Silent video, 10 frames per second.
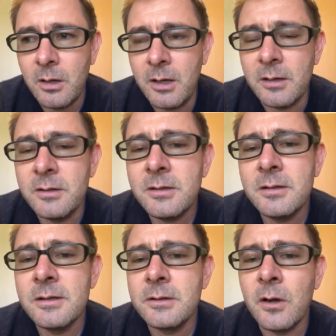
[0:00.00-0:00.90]
In addition,
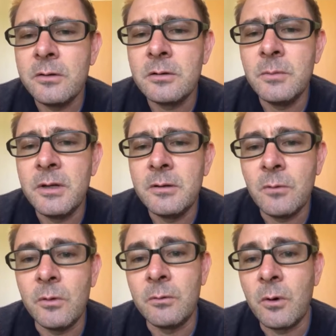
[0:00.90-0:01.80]
there's going to be,
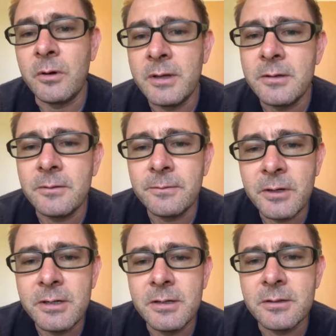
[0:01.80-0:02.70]
or there already is, a
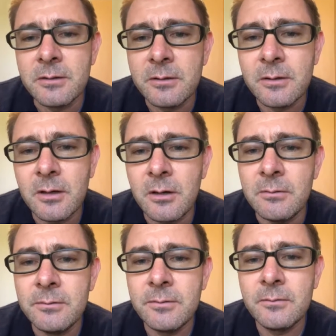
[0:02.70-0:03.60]
free edition
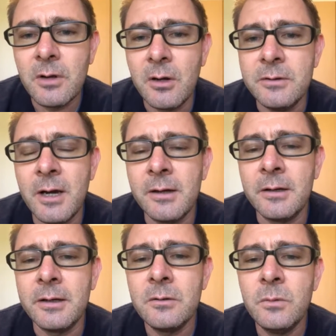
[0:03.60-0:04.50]
of
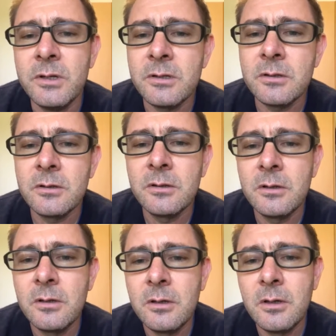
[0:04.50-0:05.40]
OdataLink, which
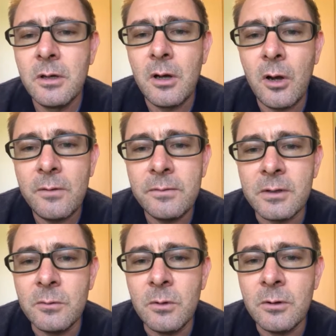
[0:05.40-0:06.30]

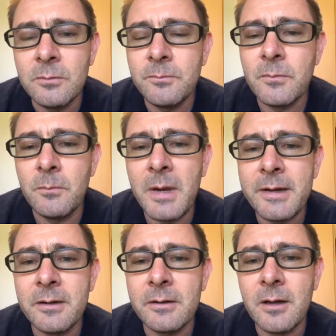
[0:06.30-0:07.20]
hopefully will
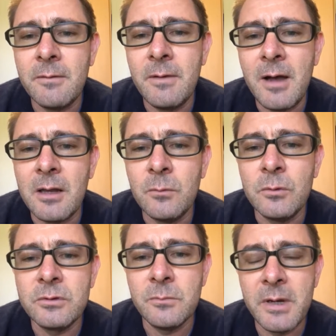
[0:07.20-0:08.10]
make it available
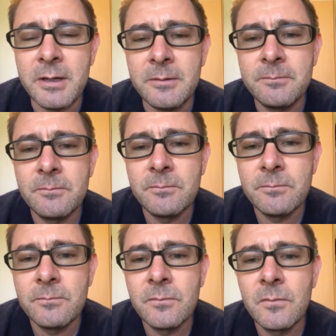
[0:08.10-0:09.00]
to many.
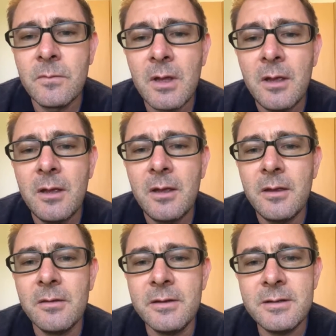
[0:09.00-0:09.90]

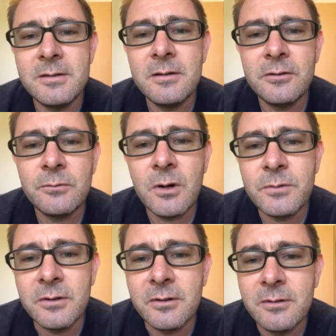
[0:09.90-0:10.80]
This is The
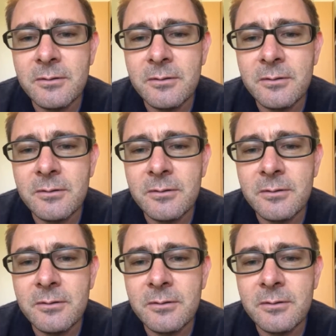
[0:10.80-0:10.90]
Disruption.